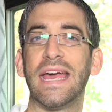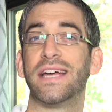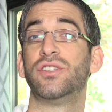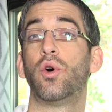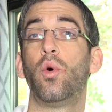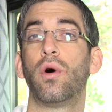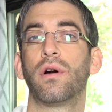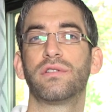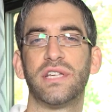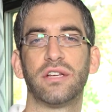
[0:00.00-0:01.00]
and
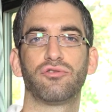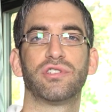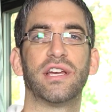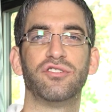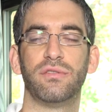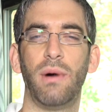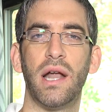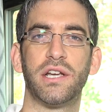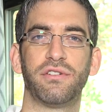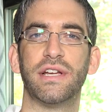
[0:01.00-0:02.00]
or Central Station
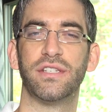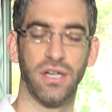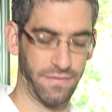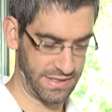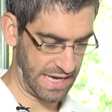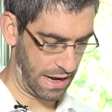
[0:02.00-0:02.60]
monitoring service.